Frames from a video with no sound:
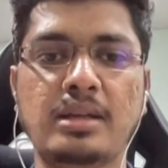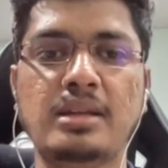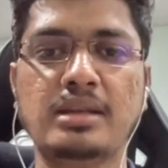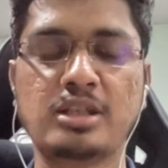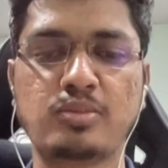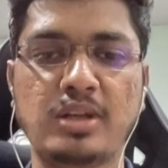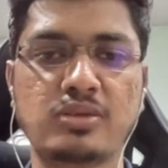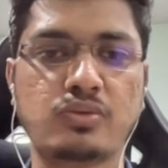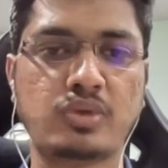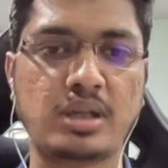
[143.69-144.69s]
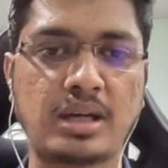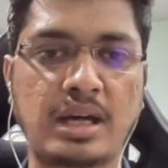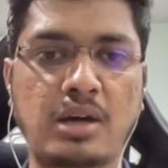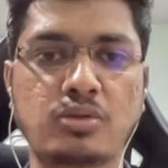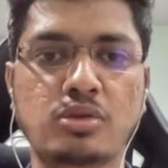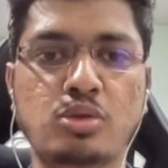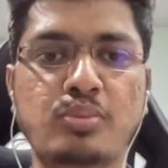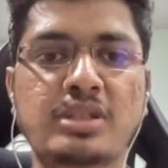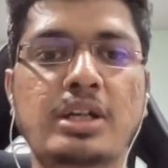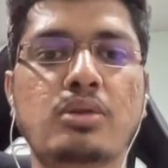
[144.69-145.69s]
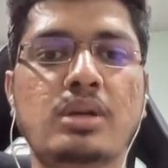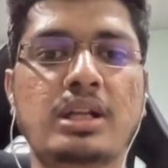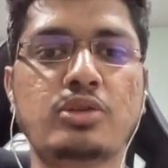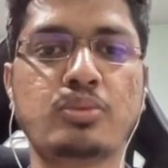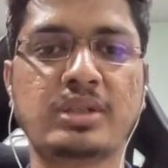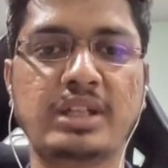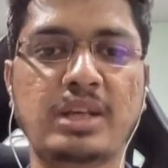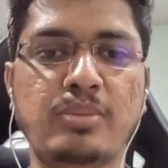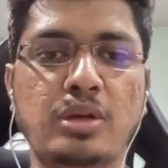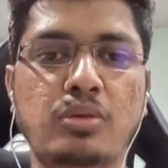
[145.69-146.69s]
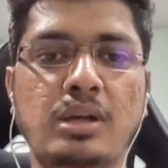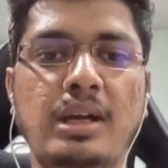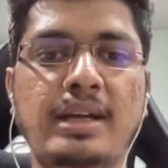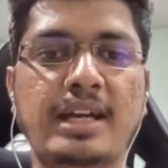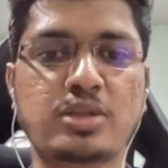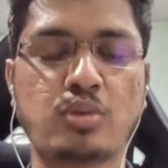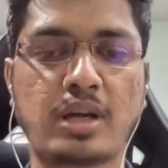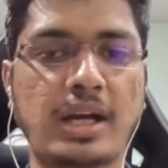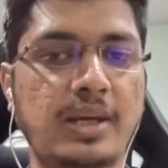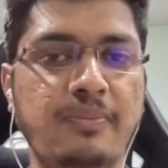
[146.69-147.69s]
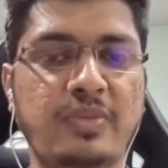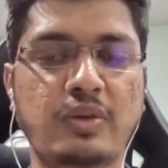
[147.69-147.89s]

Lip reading: in this place we have the superset URL, superset API URL and dashboard ID.